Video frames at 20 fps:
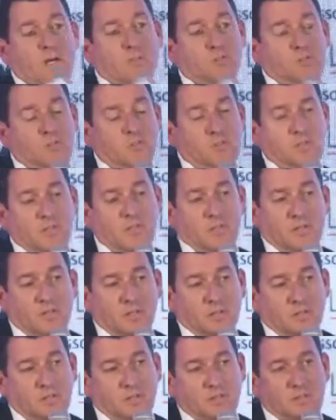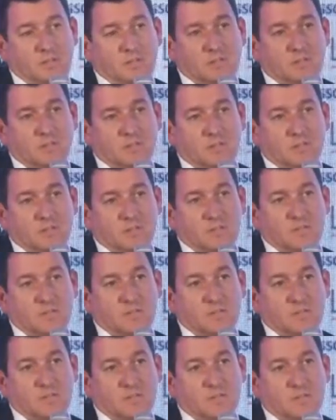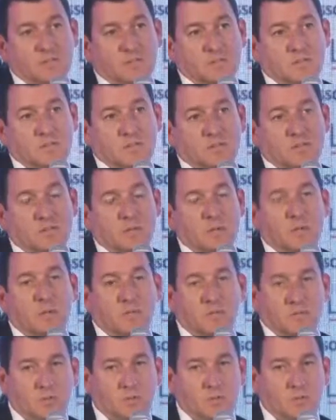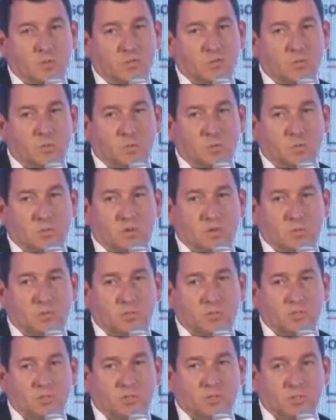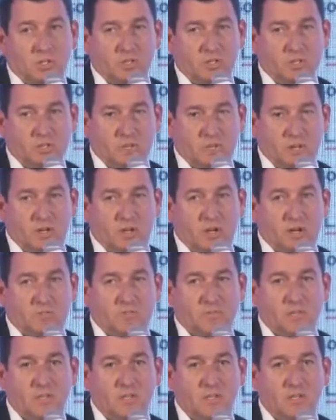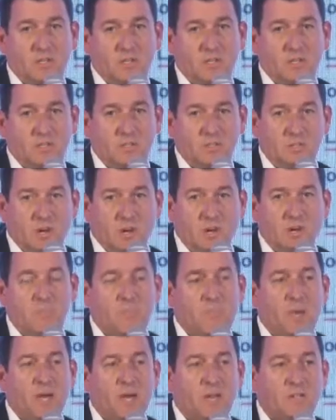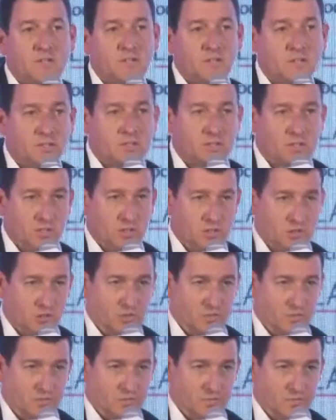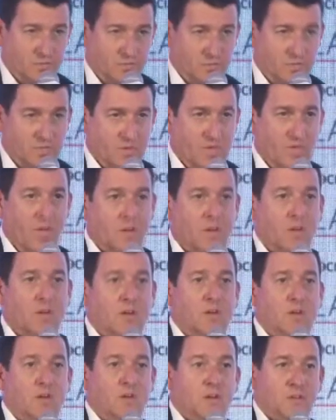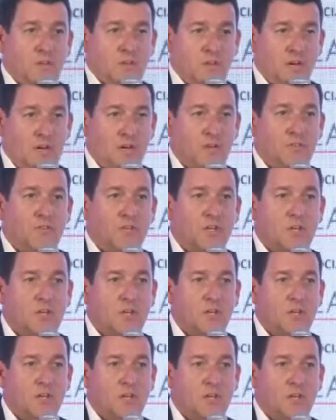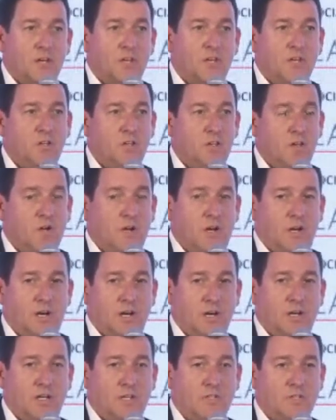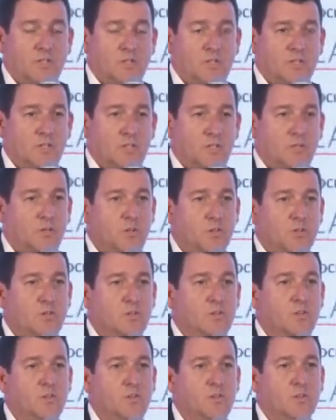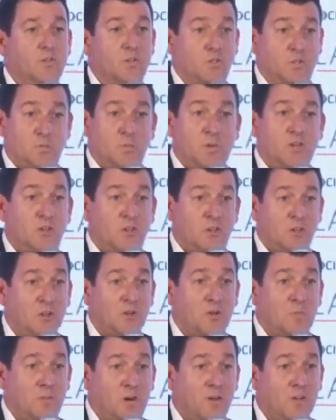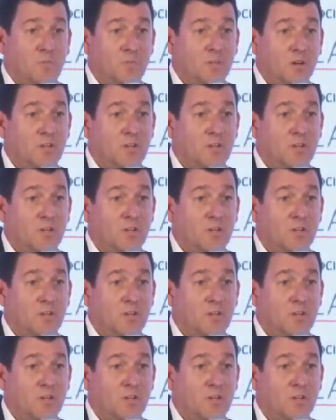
goes back to the... Probably the, because of safety issues. Yeah, but if you listen to what Marc Pritchard says very carefully, he, he's not abandoning digital. No, he's not. I think, and you know, I, I can tell you that you can spend a lot of